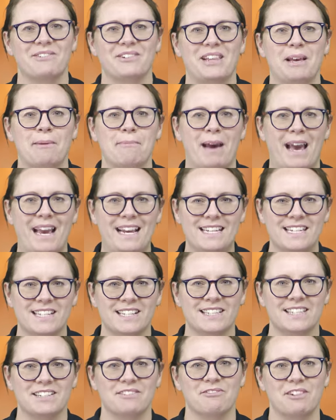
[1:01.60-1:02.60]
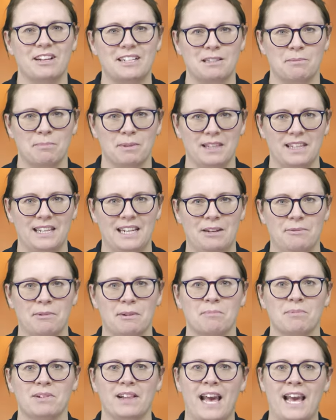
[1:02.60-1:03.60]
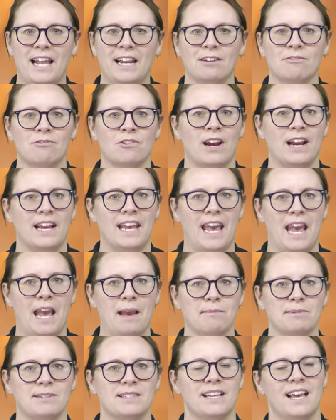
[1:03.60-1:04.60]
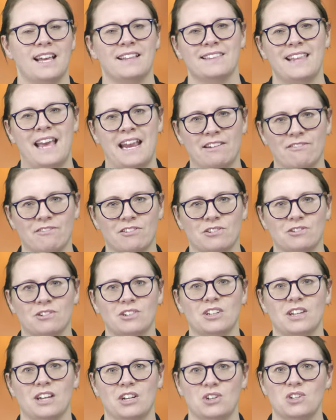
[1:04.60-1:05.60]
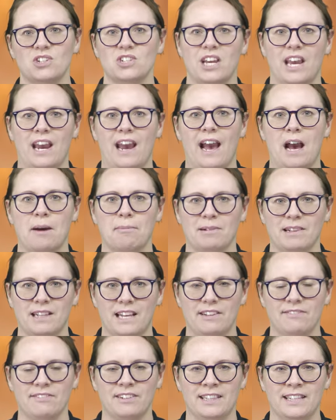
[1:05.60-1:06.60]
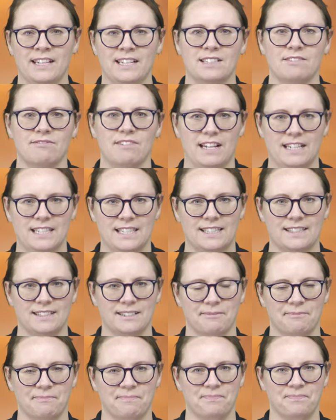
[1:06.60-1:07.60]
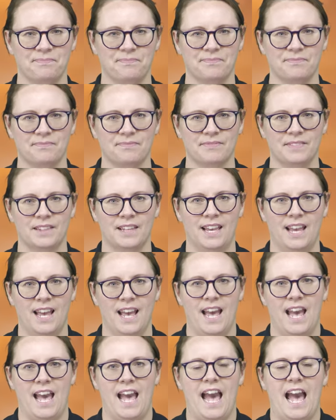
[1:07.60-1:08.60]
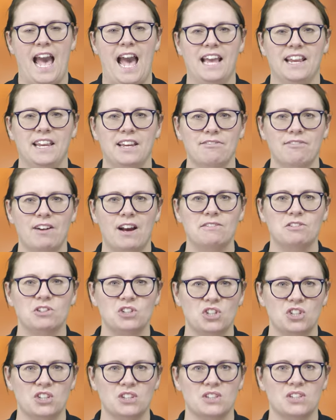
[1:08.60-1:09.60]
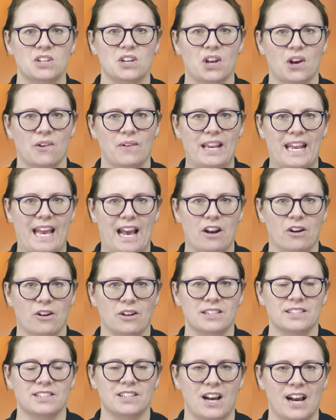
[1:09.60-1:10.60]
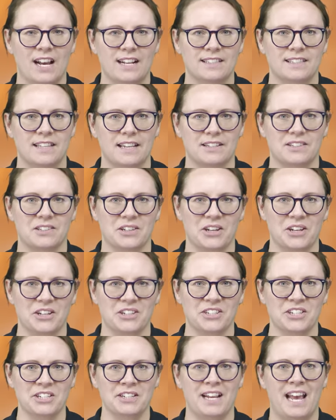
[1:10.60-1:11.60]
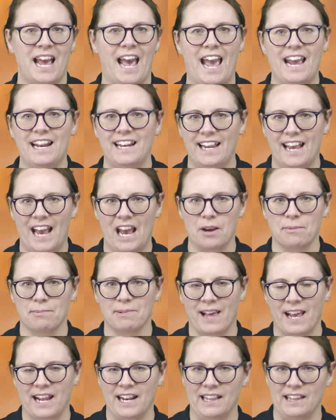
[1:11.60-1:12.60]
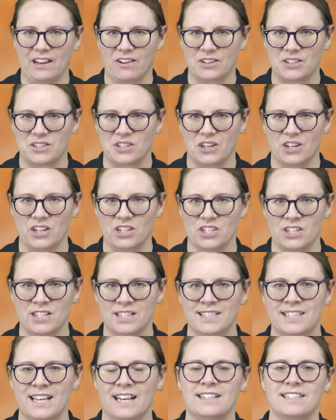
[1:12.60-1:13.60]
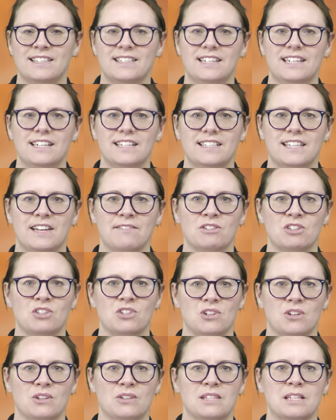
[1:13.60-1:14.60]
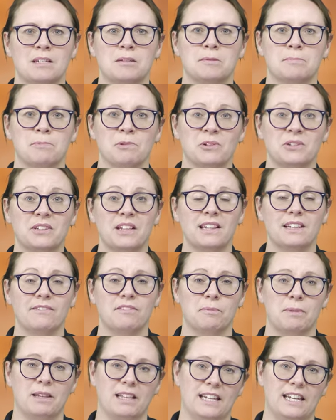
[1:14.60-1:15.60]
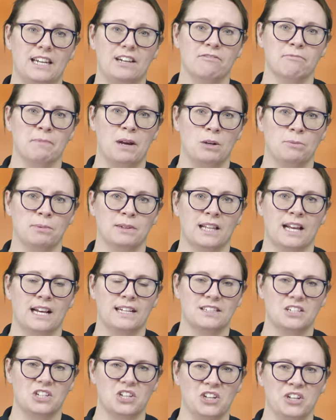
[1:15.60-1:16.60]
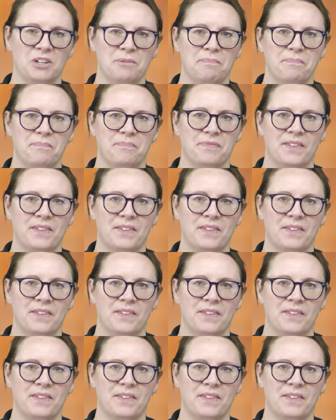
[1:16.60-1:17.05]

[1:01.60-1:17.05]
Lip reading: for their patience and flexibility when planning for our camps, and thankful that you share our belief in these events. Our Year 5 students are going out on a science excursion, ADA are planning their excursions, and Year 7 students explored the livability of Melbourne last term.